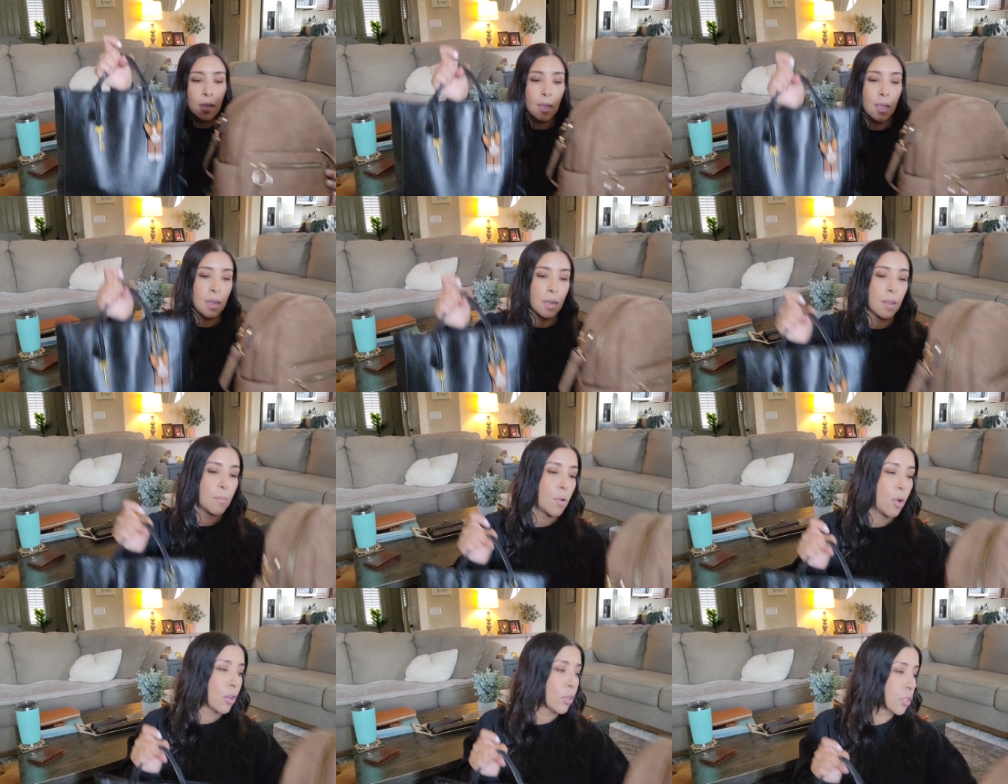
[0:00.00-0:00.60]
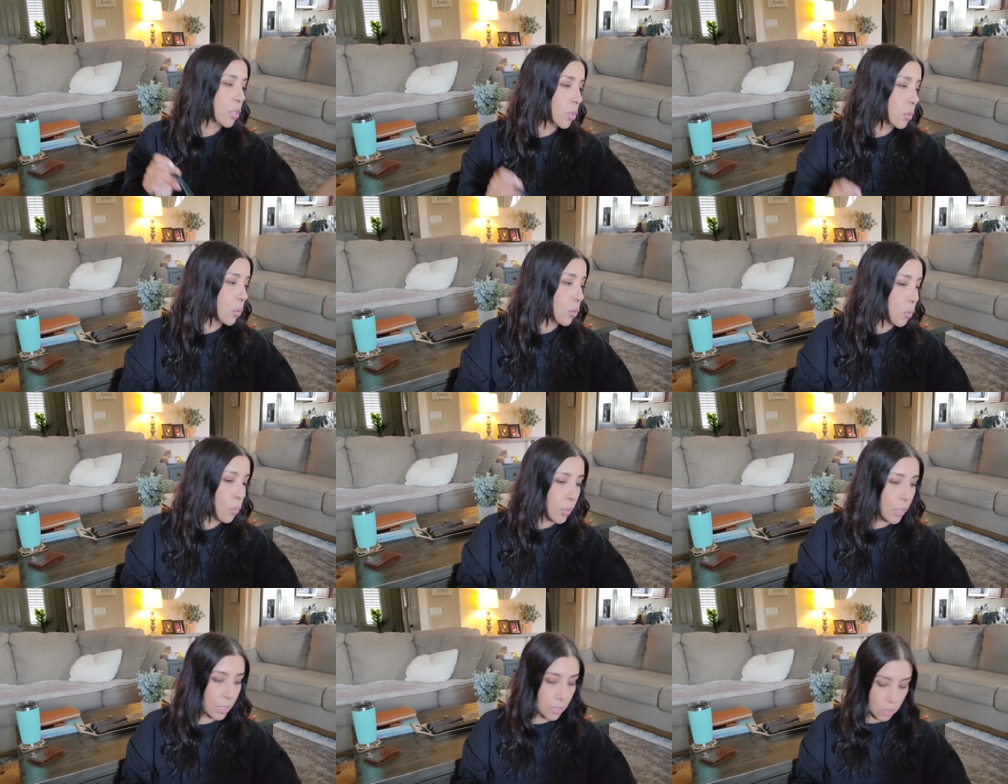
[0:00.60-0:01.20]
And I'm also
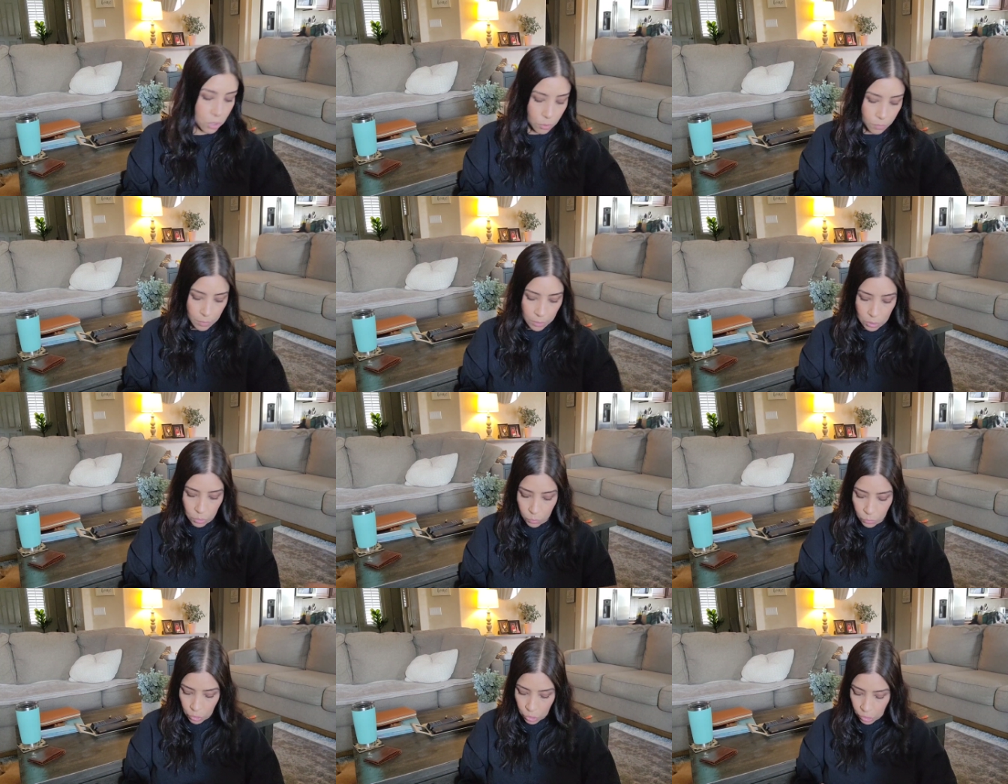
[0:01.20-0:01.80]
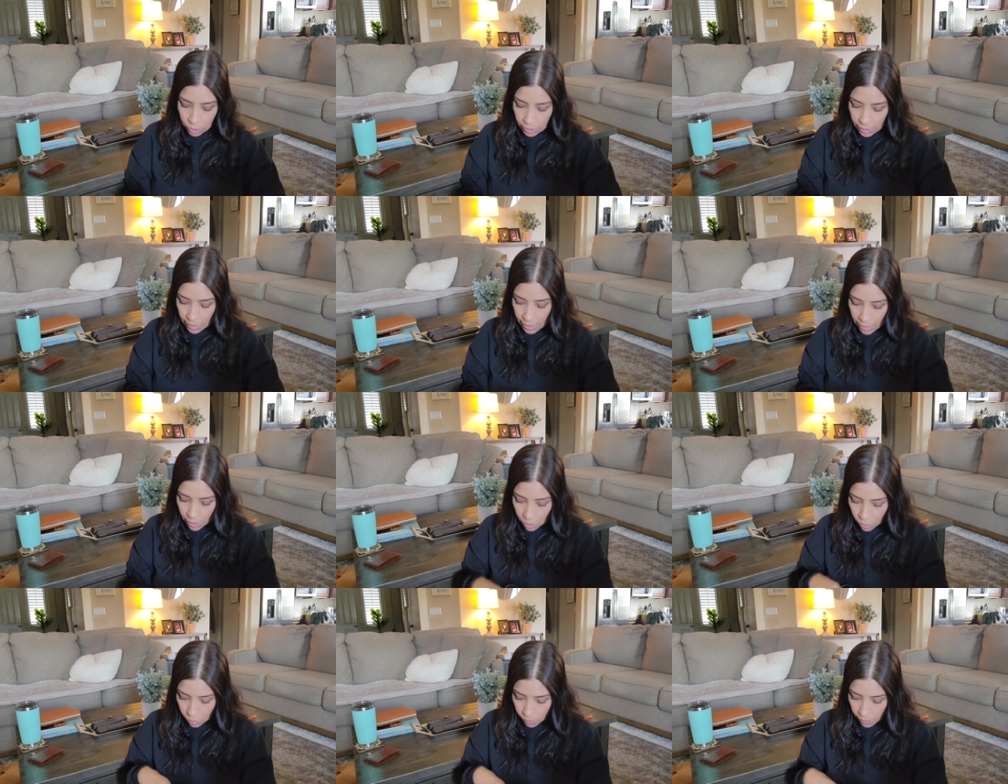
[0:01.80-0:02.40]
going to be switching
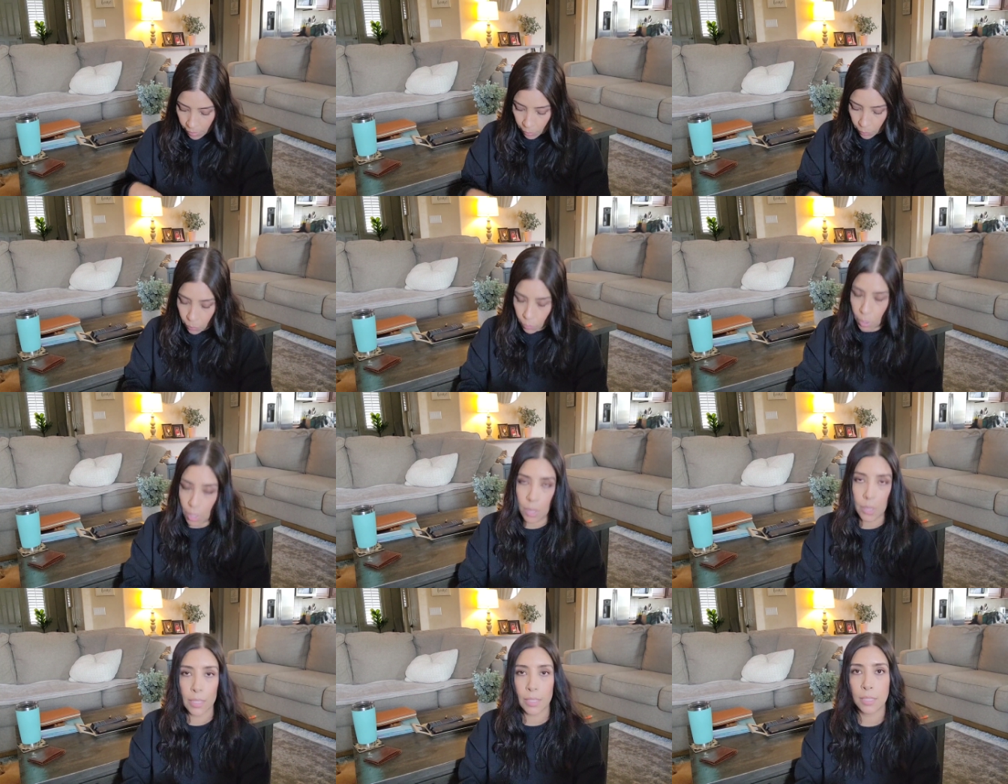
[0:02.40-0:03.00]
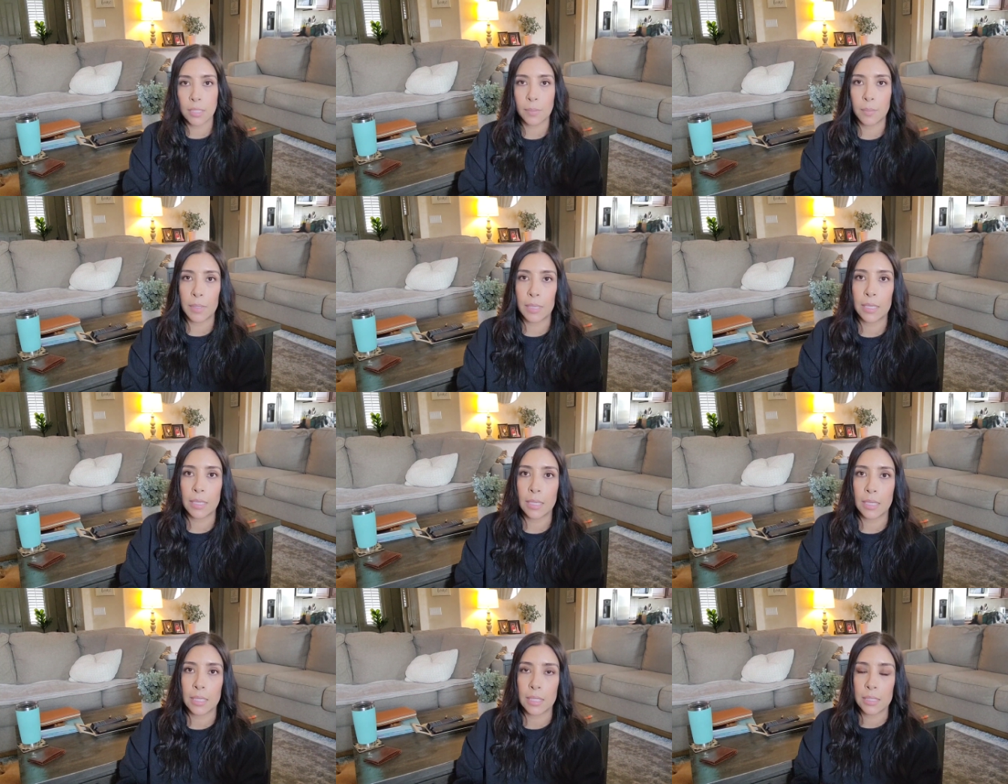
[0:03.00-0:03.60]
out my wallets
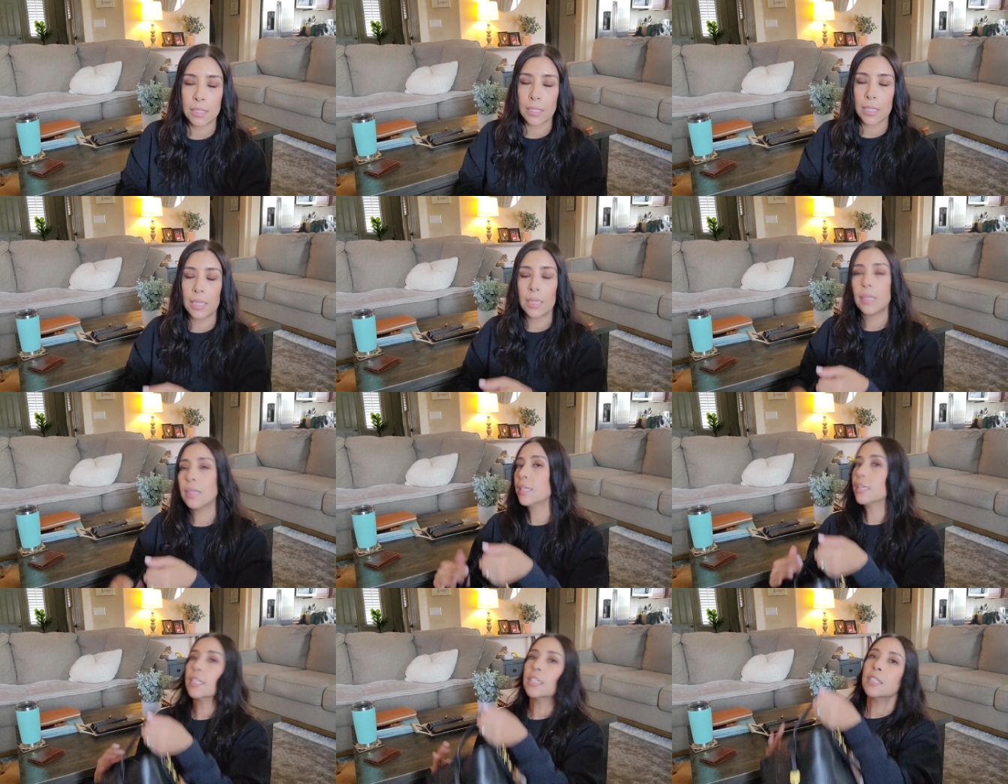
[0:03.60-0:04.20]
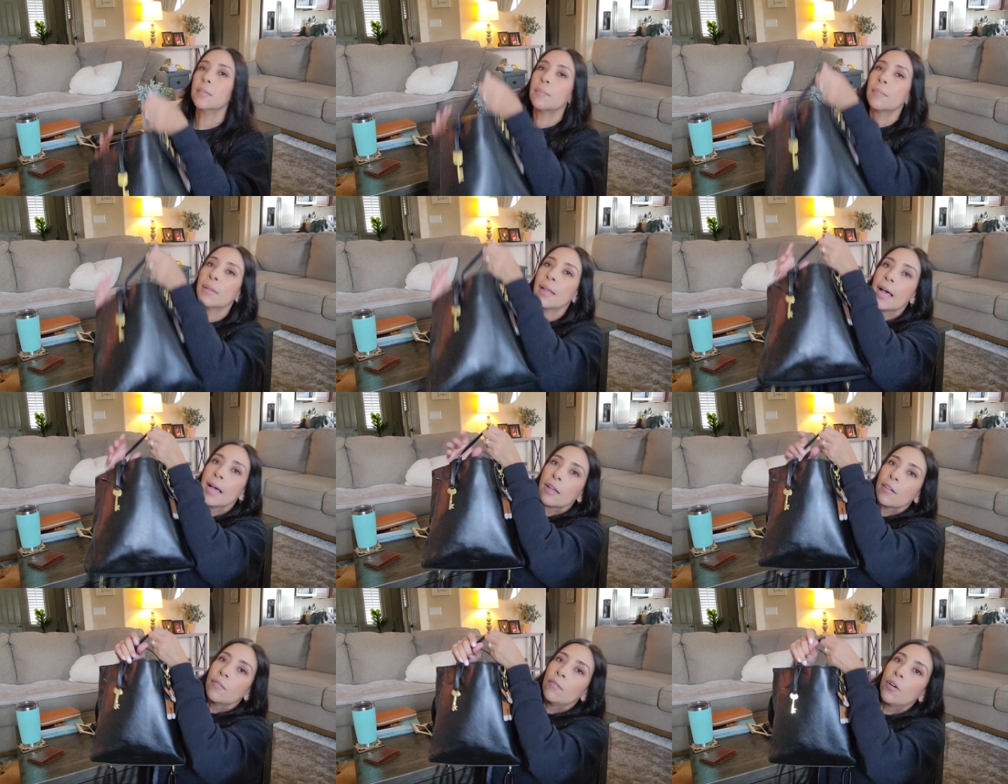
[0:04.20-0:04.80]
because in this
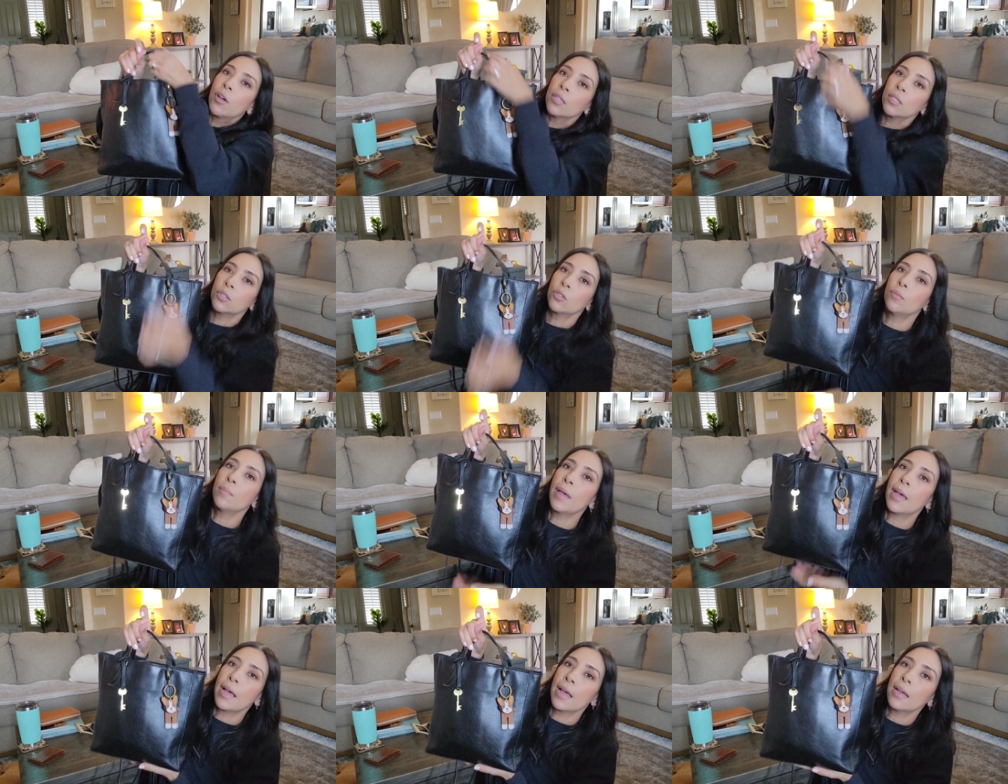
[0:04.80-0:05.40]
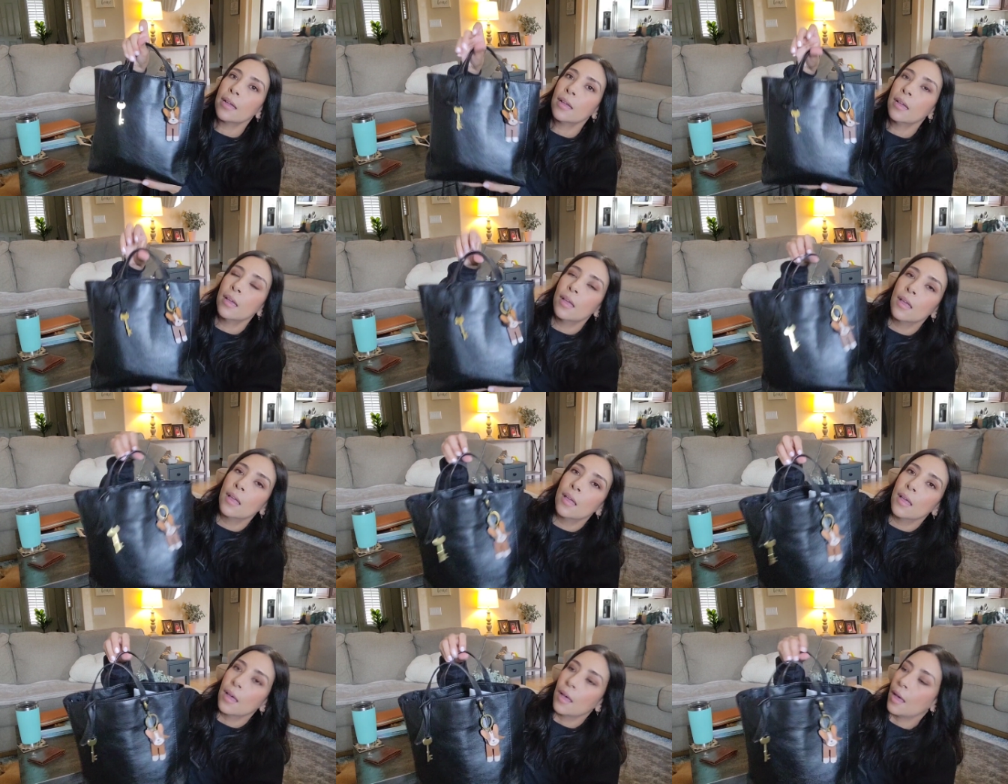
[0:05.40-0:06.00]
black fossil bag,
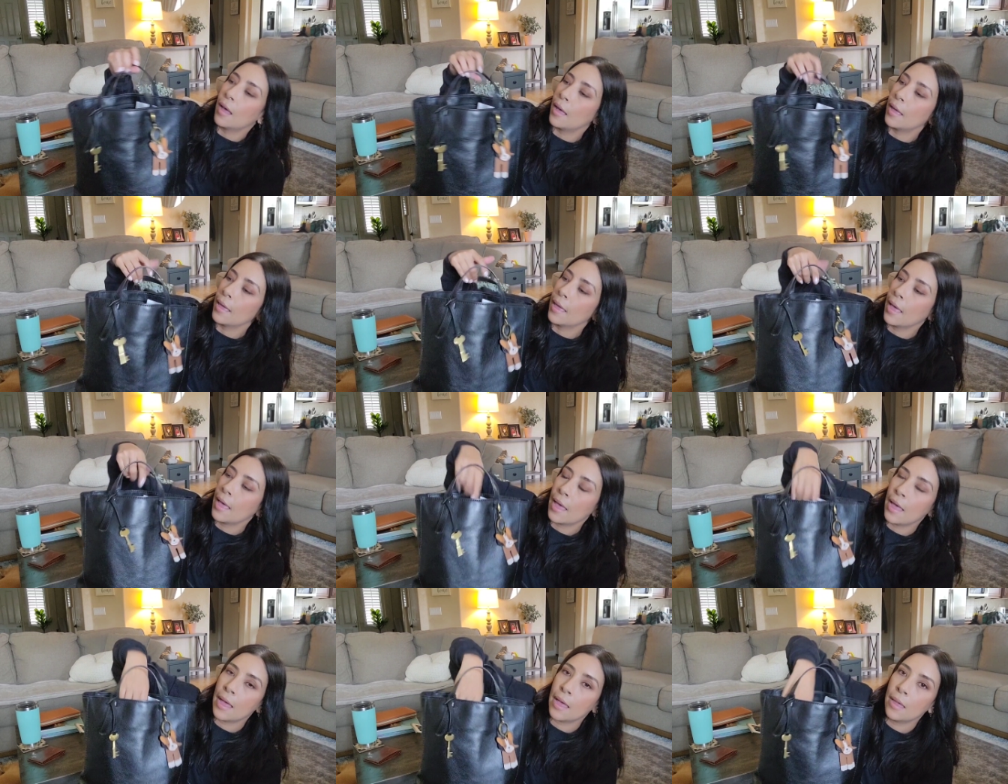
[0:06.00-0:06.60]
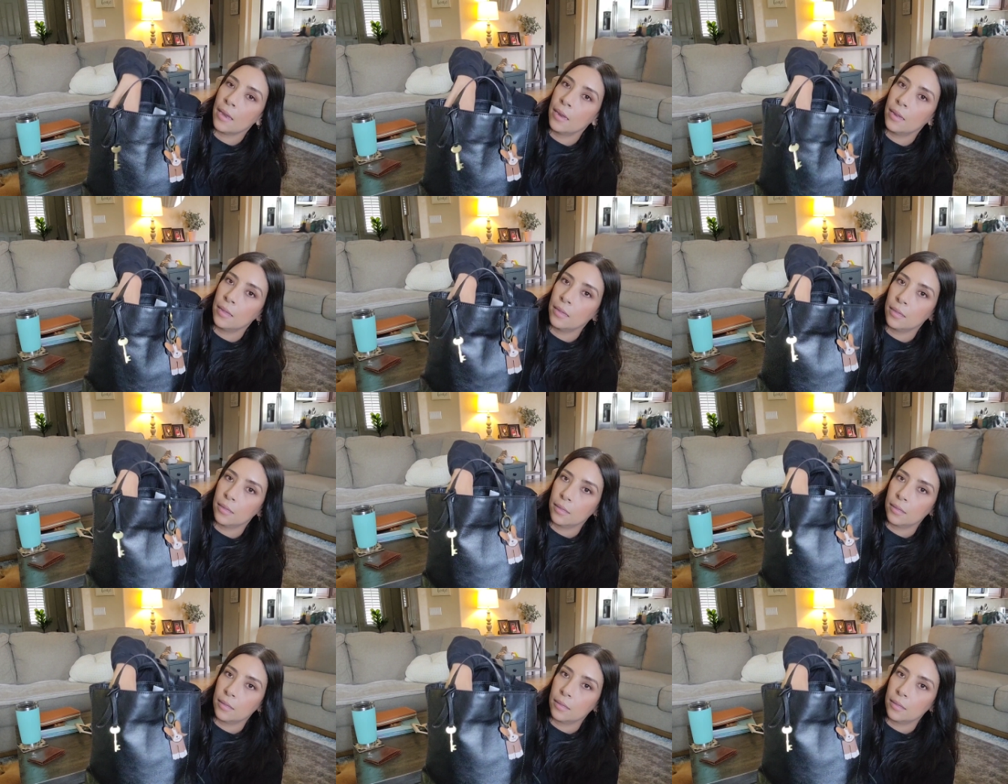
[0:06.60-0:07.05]
I had